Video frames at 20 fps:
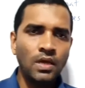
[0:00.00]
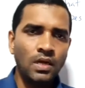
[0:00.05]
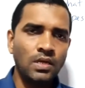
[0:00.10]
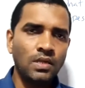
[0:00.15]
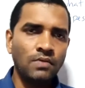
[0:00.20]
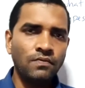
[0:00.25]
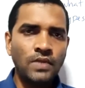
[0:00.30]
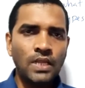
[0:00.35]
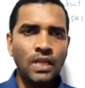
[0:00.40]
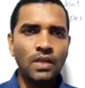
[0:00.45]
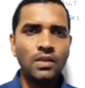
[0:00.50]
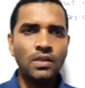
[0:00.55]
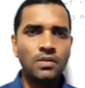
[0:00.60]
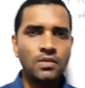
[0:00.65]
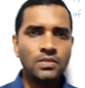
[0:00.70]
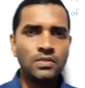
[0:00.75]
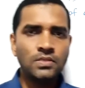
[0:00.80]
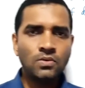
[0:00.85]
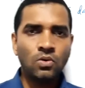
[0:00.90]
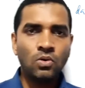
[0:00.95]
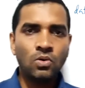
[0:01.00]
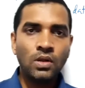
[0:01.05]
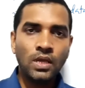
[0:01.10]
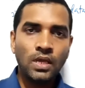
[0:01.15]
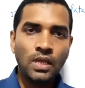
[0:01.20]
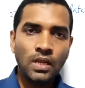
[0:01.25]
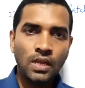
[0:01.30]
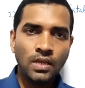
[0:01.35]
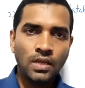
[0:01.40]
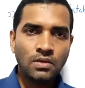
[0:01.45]
definitely it is called
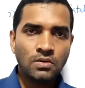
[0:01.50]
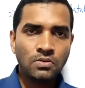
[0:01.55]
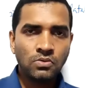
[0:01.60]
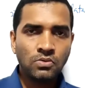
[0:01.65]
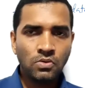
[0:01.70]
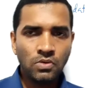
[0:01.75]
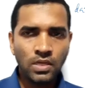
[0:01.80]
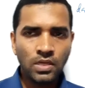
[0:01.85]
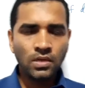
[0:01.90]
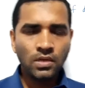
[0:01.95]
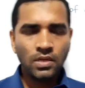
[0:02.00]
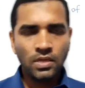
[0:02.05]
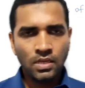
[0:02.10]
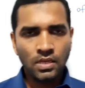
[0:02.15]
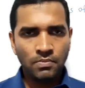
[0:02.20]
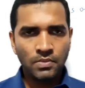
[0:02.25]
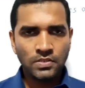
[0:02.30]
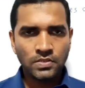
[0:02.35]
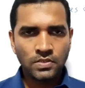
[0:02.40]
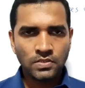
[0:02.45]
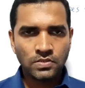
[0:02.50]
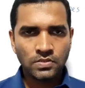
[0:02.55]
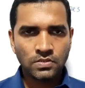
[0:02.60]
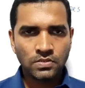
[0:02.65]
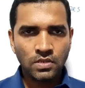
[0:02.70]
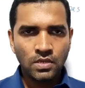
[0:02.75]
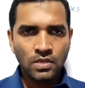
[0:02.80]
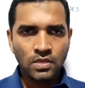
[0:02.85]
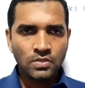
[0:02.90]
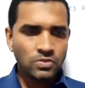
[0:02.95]
electronic databases.
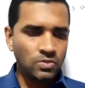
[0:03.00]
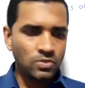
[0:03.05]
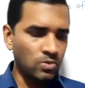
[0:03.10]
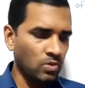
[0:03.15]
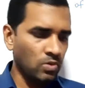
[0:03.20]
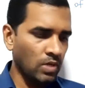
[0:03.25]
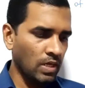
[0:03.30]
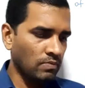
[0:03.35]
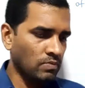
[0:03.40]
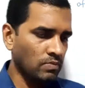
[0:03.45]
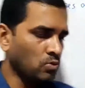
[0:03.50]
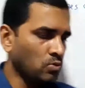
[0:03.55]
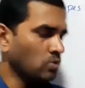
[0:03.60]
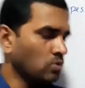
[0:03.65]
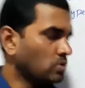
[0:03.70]
So you have two